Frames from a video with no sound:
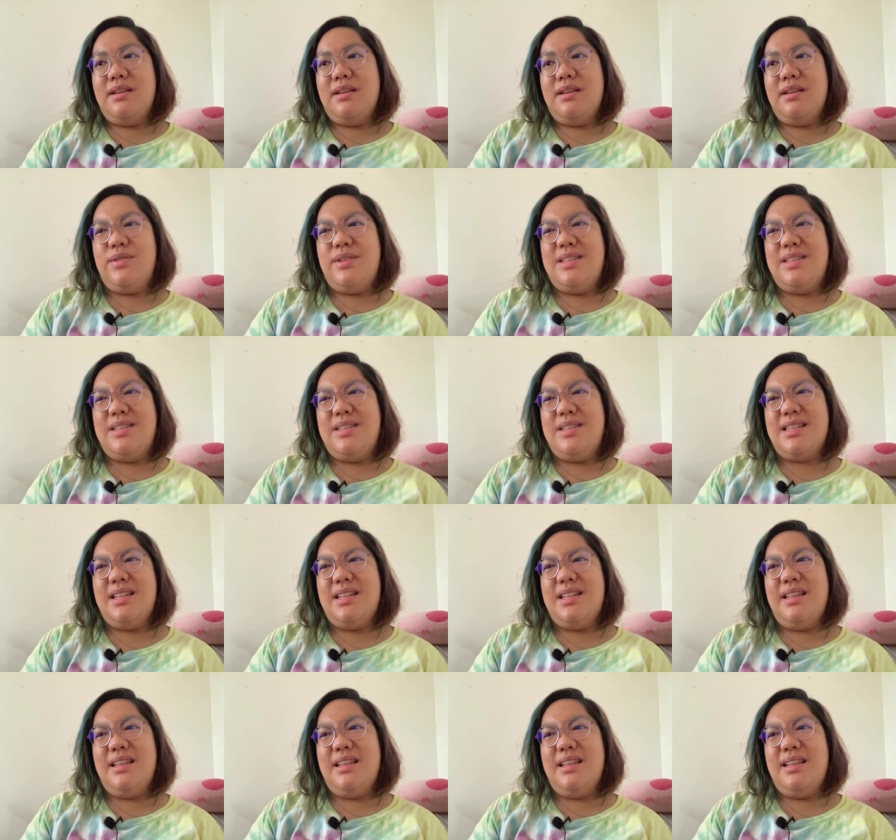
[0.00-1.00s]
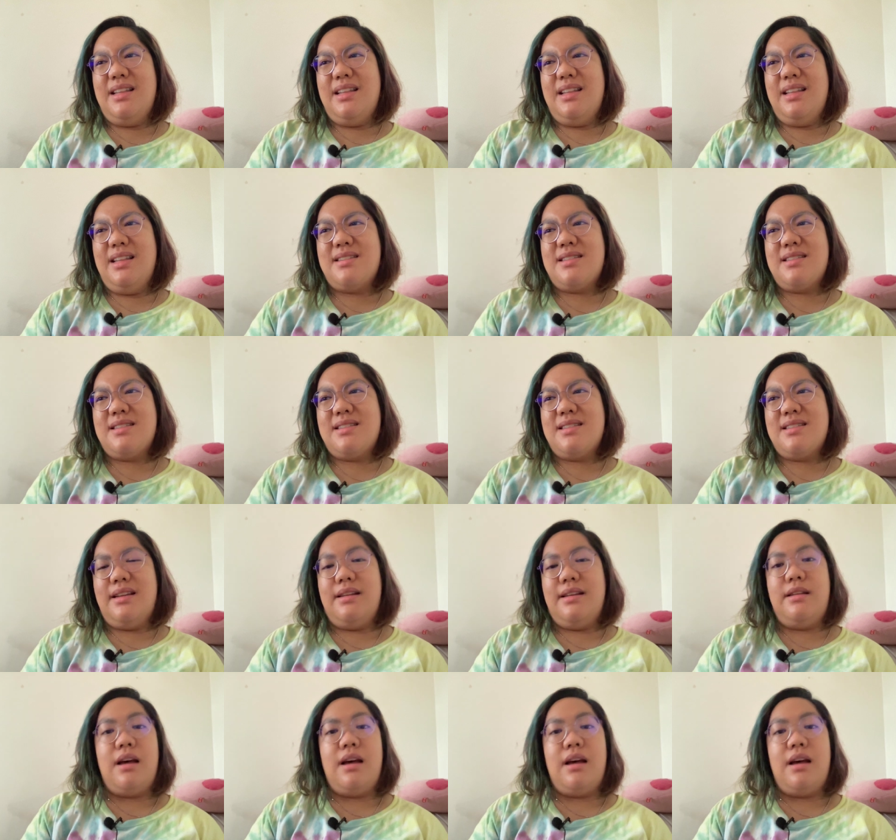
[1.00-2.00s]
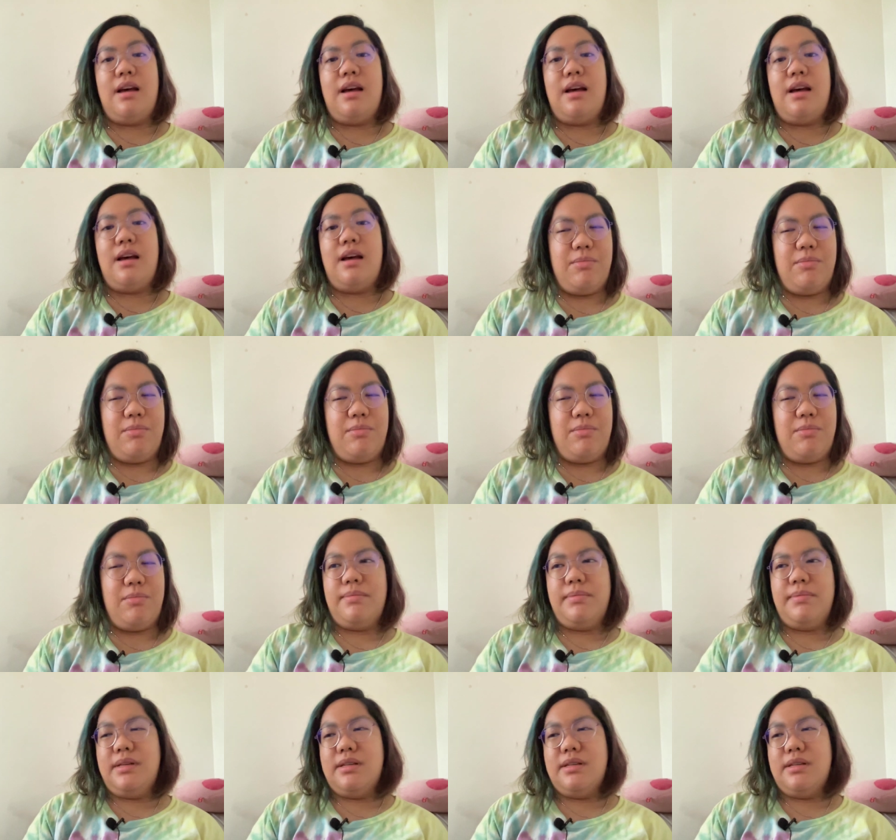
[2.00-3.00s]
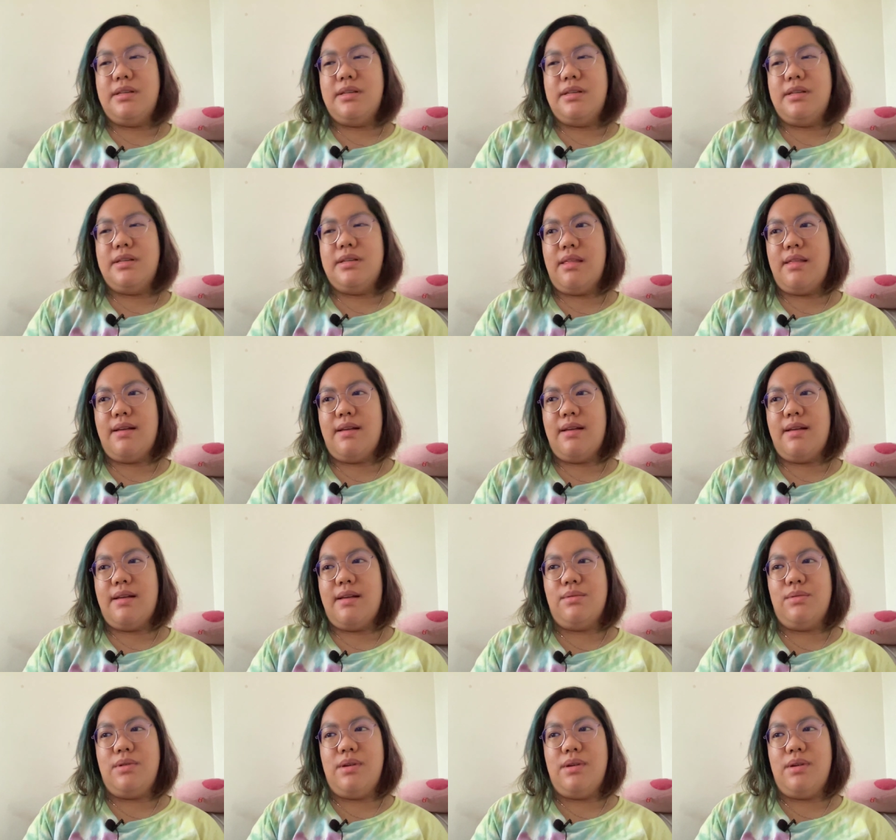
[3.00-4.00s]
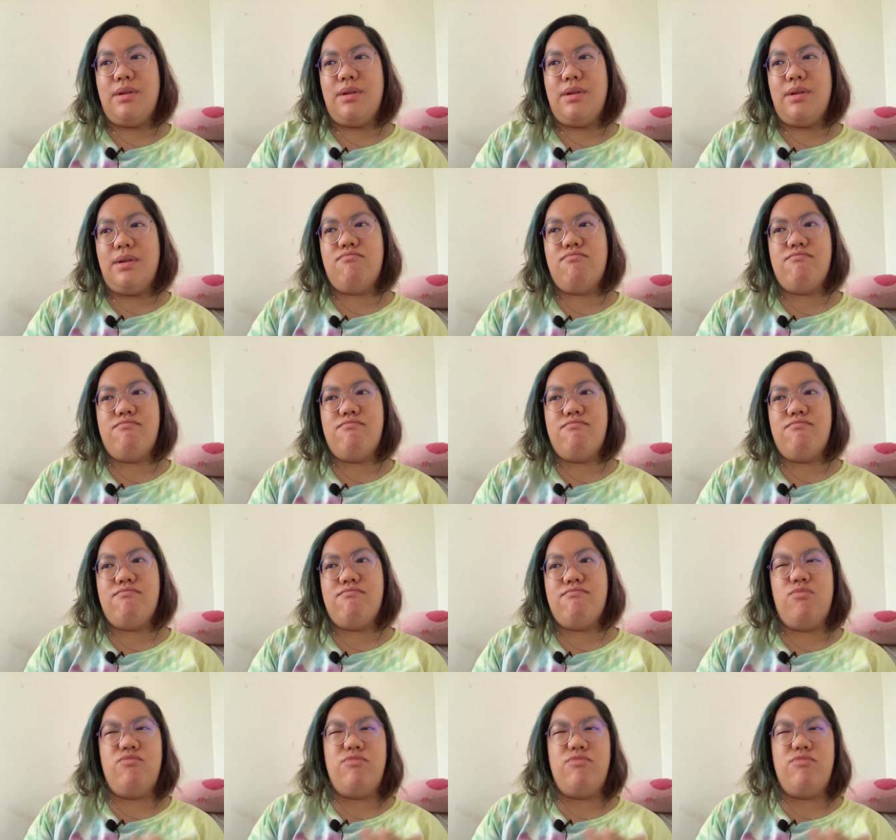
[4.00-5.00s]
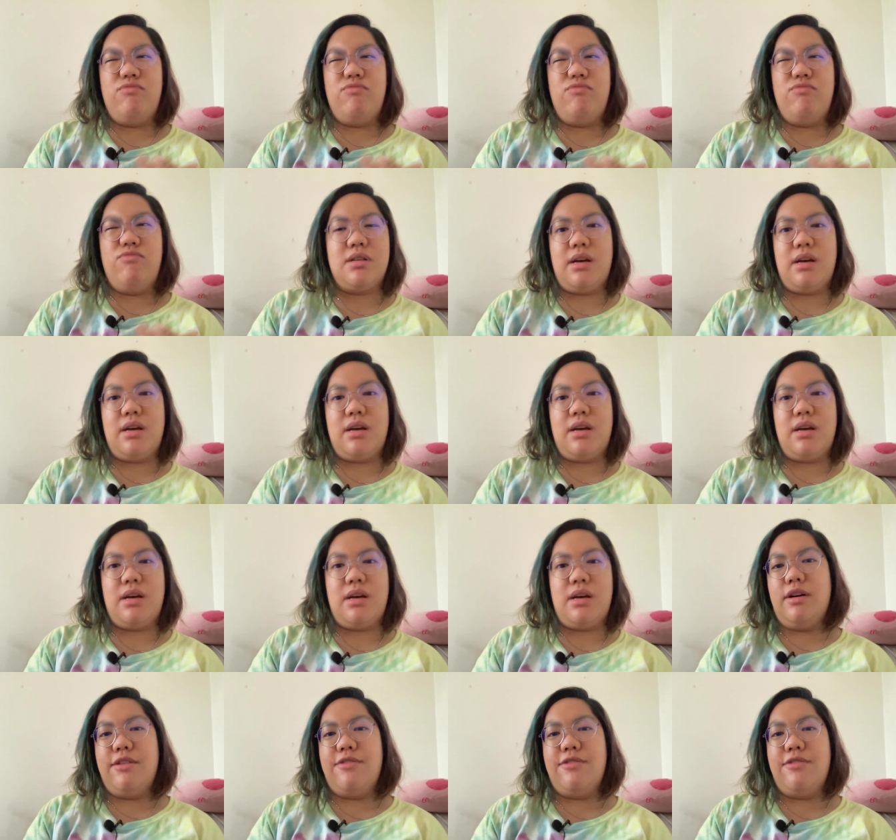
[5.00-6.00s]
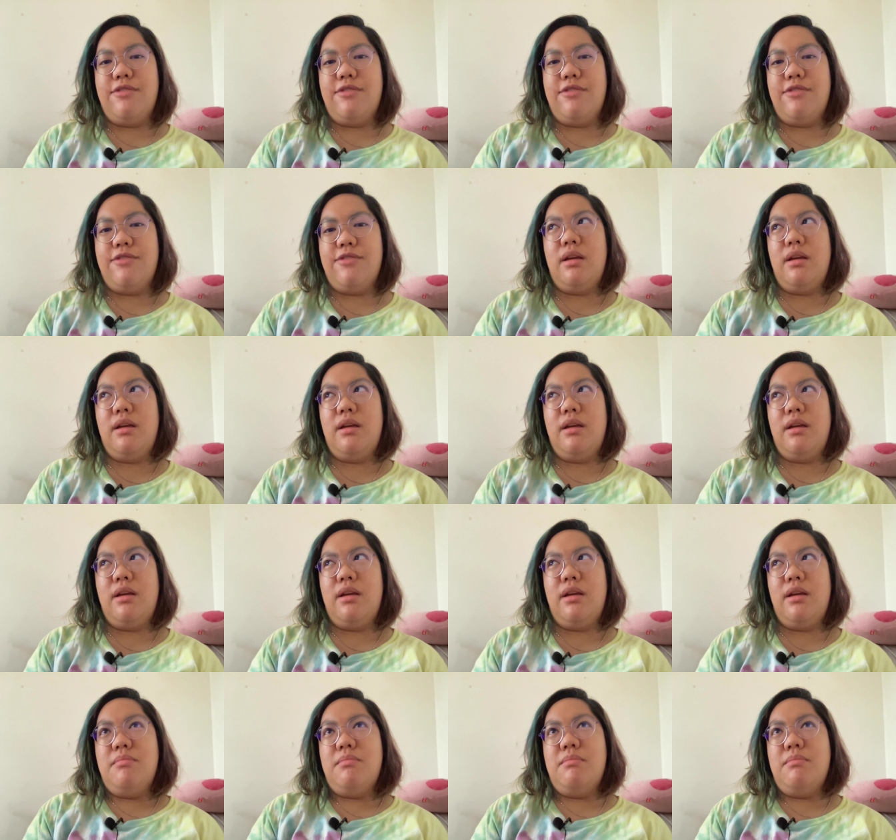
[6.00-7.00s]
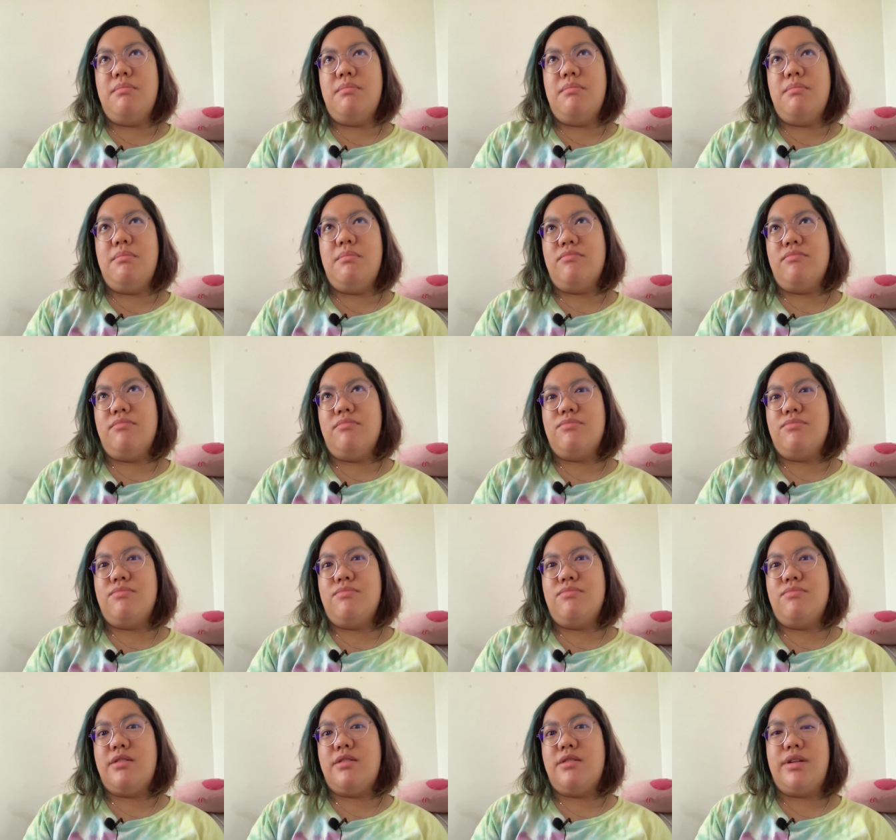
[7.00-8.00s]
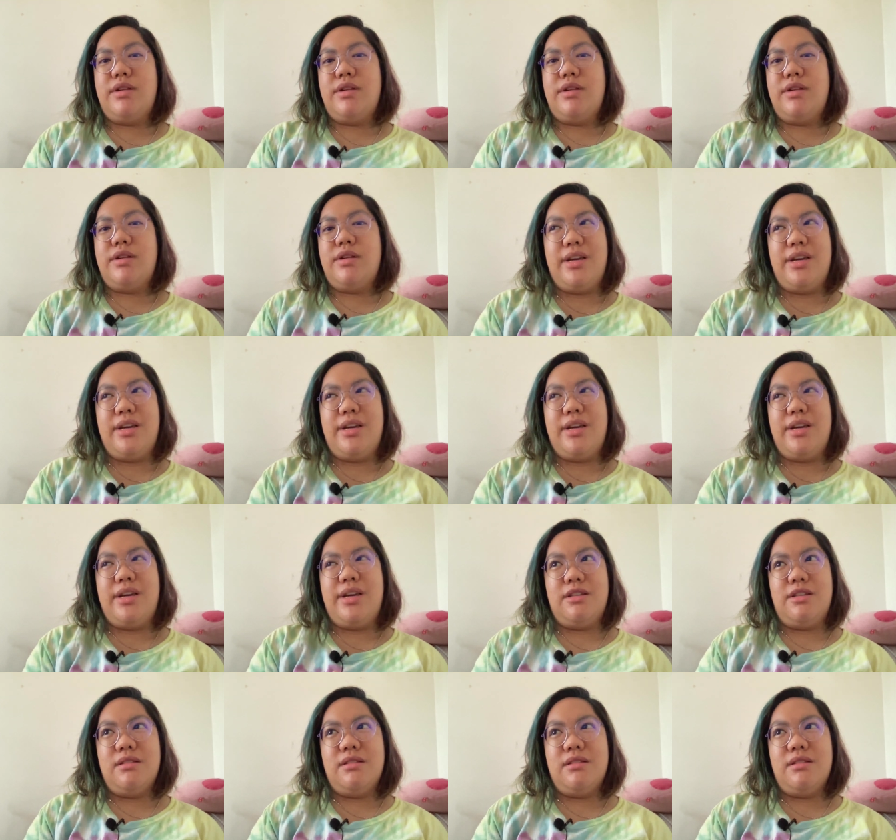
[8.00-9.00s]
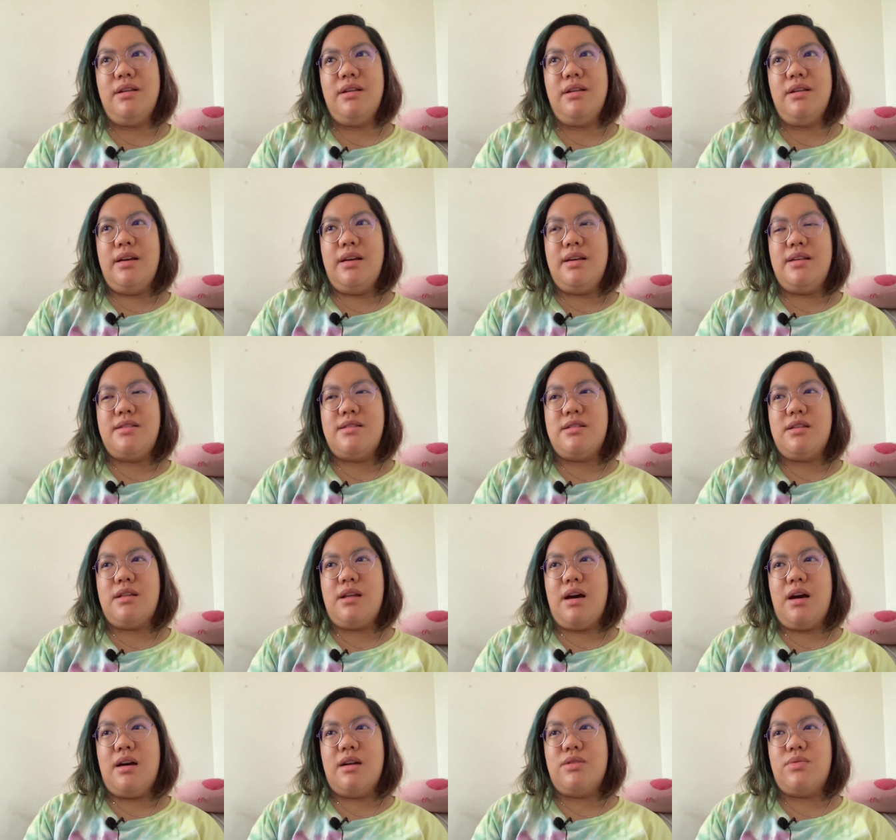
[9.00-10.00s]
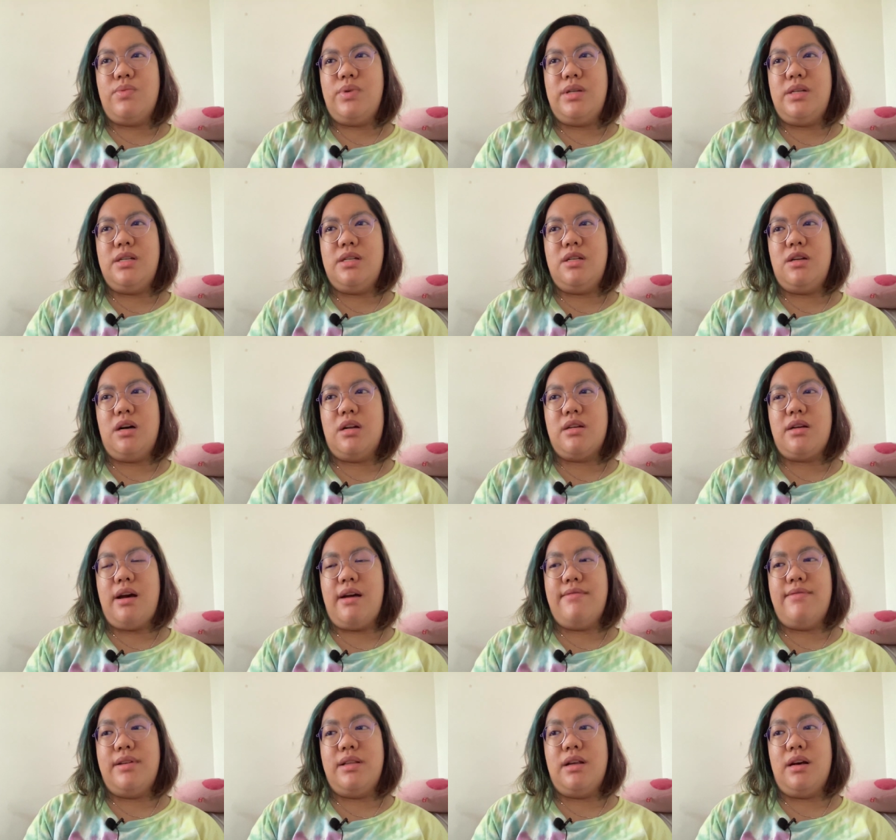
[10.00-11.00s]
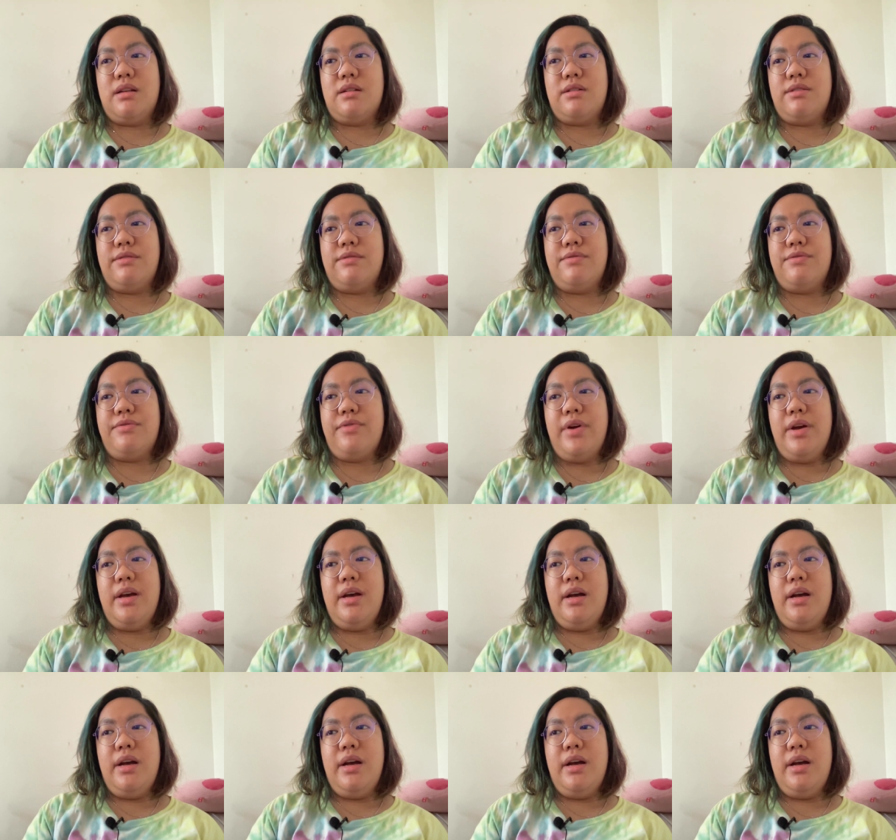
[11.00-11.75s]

it's less dialogue probably. So I think that's the only downside of my Mandarin education, is that we did not have a lot of